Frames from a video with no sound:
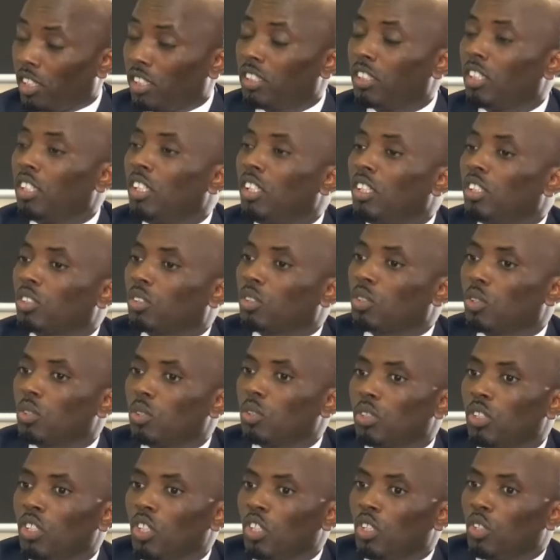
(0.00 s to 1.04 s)
right?
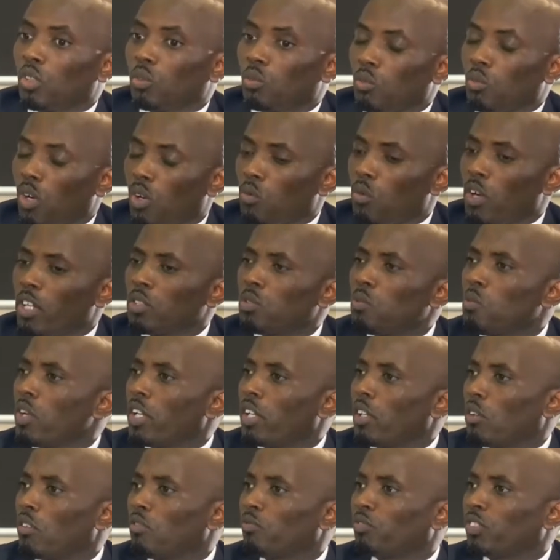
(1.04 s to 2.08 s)
So one
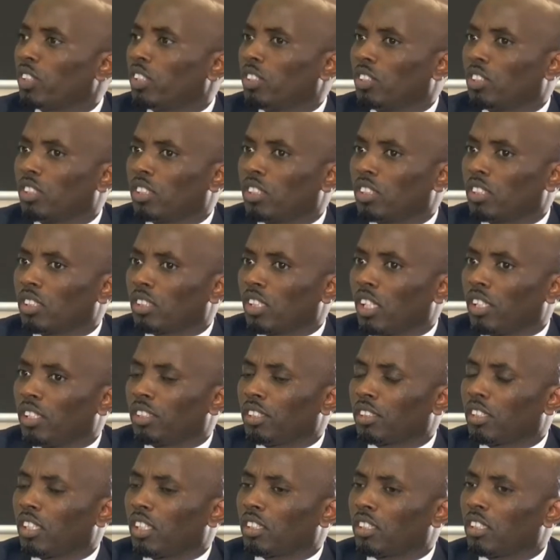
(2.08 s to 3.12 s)
way of teaching
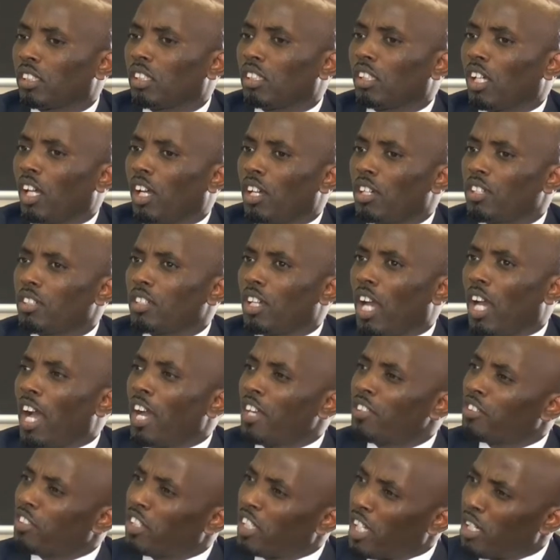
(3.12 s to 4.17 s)
is that are
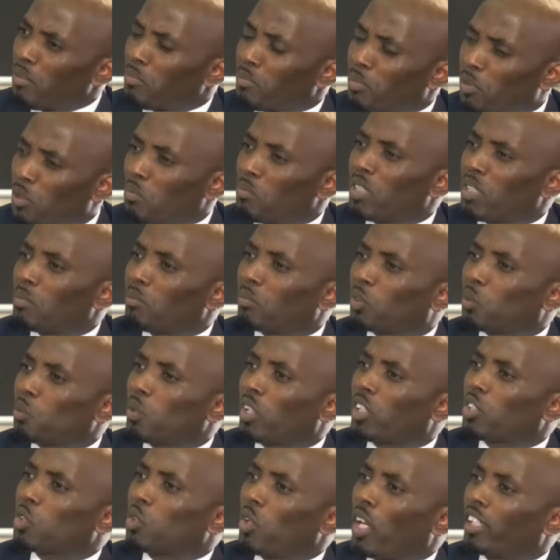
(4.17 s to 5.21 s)
there problems we
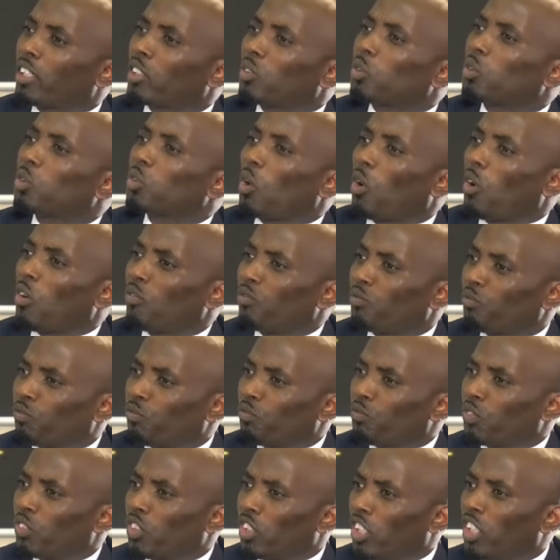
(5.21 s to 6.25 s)
are trying to solve
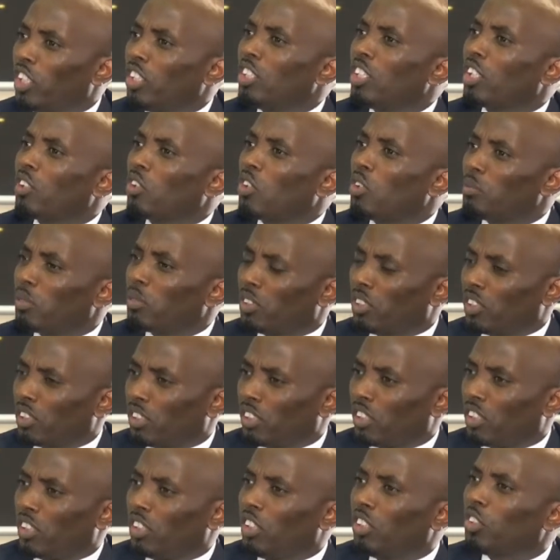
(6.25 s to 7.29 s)
in the
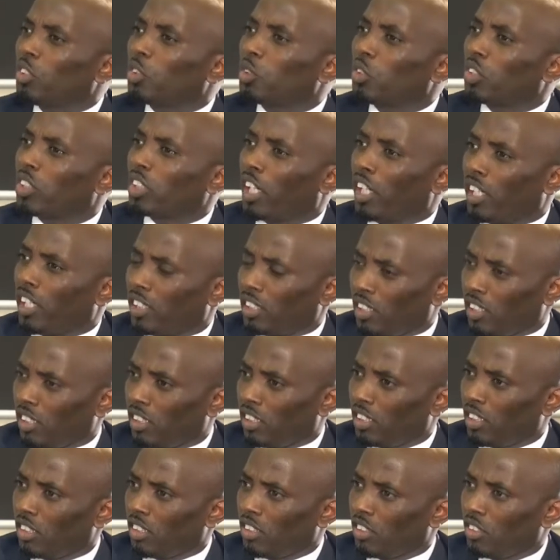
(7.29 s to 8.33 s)
community, in society,
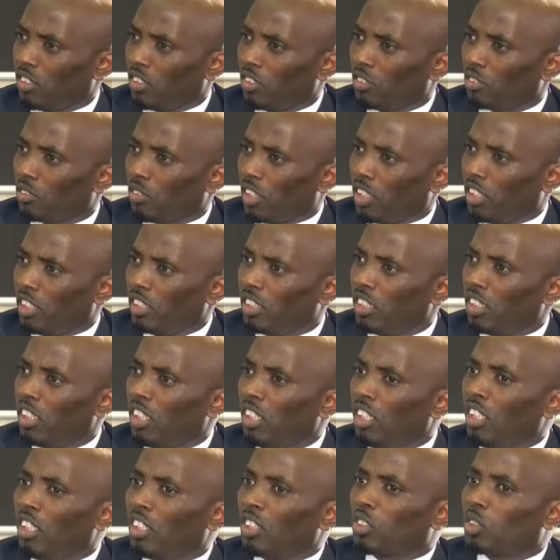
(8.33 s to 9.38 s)
right?
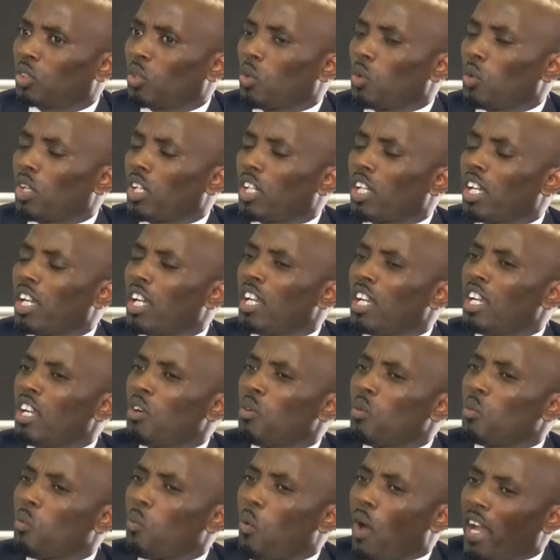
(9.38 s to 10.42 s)
So
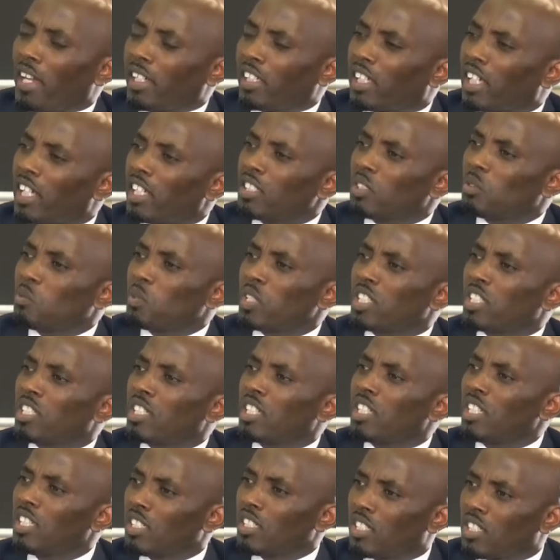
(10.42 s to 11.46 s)
why can't we
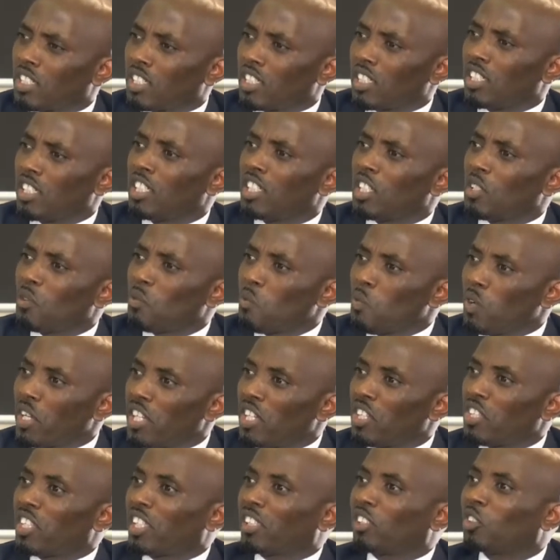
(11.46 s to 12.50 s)
teach in a
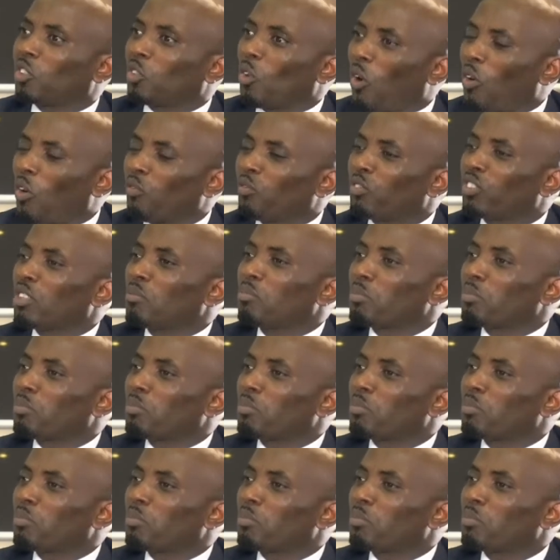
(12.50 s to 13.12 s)
way that solves the